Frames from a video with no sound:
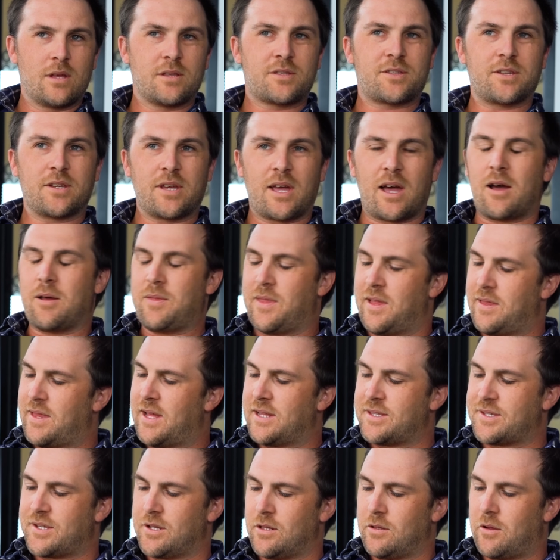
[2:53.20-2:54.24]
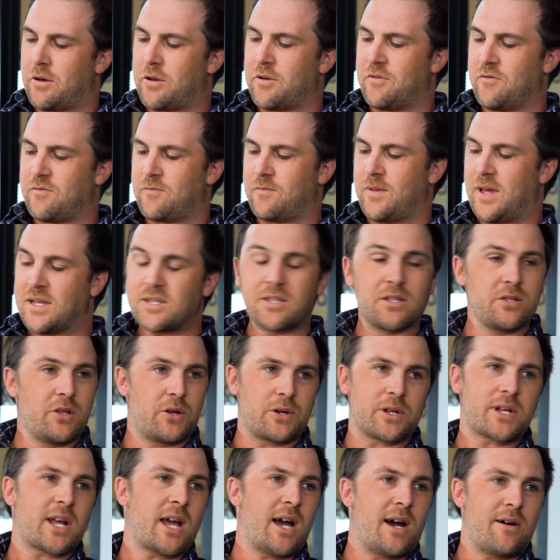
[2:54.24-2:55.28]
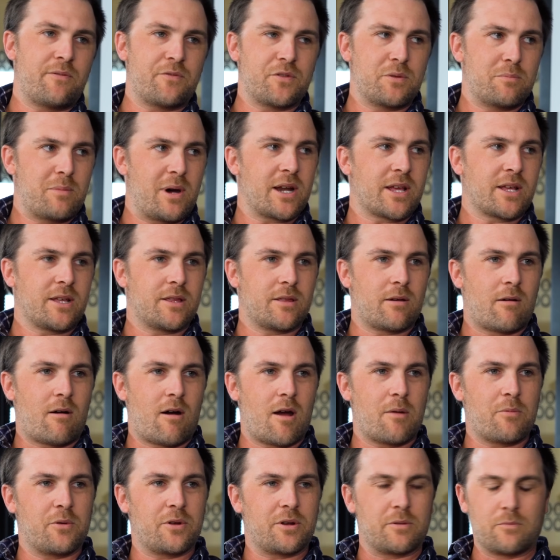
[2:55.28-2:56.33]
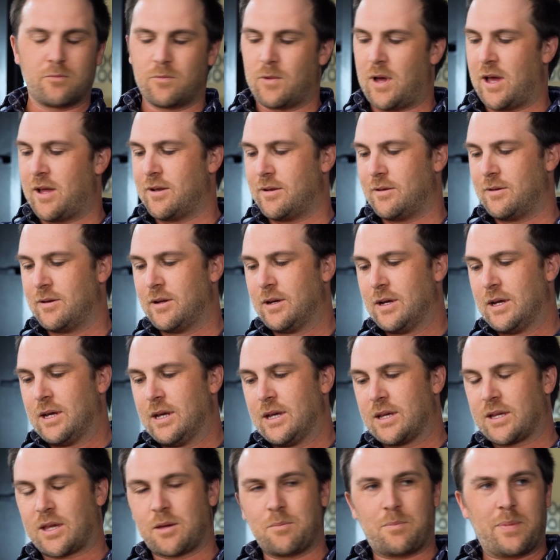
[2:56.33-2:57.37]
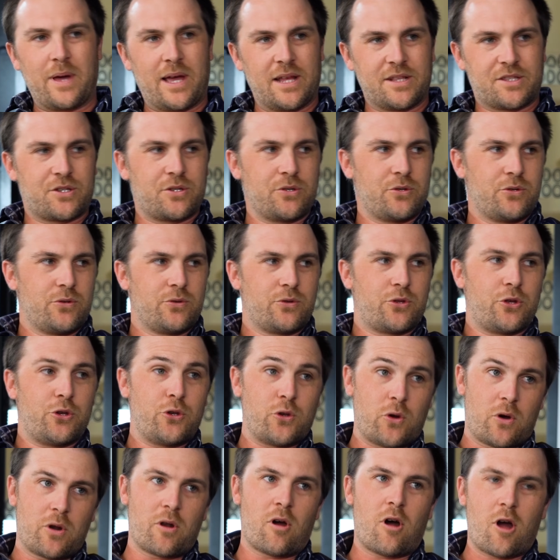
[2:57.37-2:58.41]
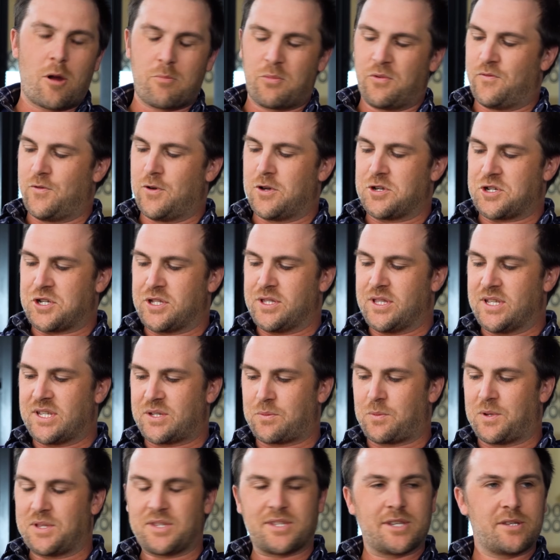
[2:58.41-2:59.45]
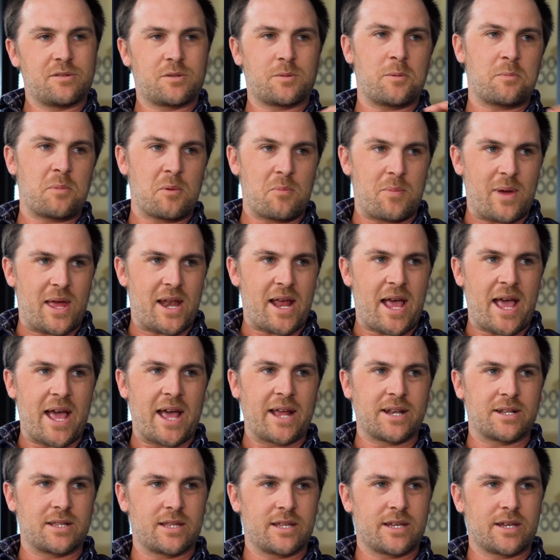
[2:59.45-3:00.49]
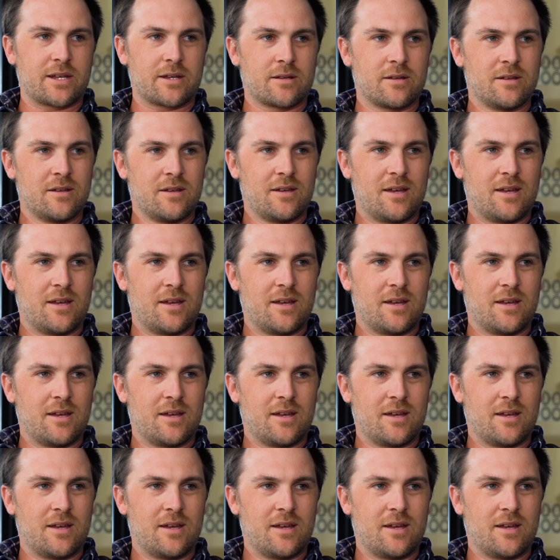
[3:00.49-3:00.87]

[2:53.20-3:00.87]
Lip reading: So and then that's a lot of car for the money in the hybrid, and compared to the non-hybrid version, this one seems to be a bit better handling,